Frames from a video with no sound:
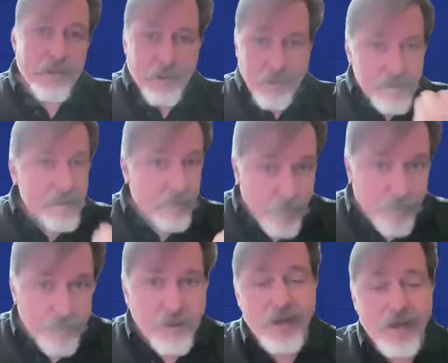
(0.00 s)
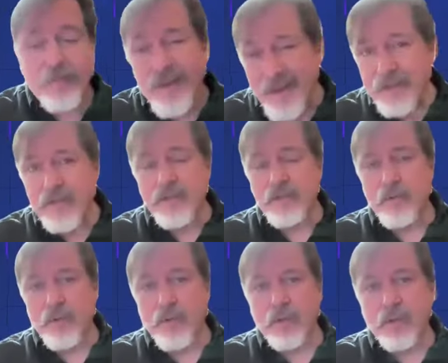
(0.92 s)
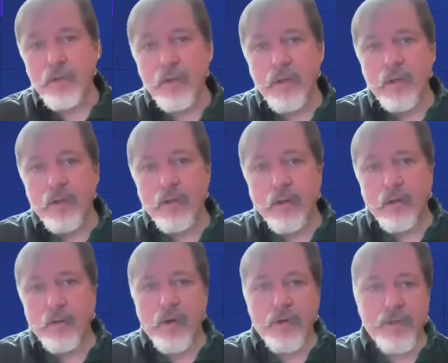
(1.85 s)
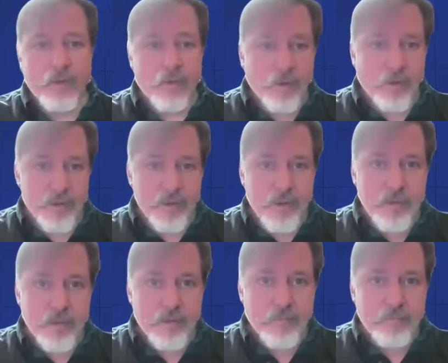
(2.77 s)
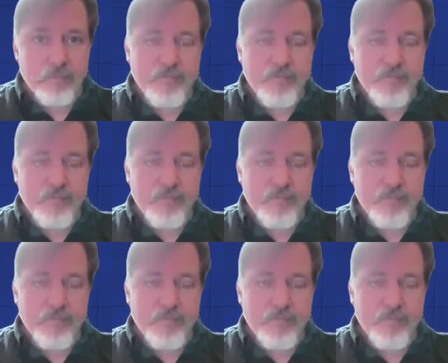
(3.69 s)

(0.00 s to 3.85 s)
like I said, real time and historically across your organization.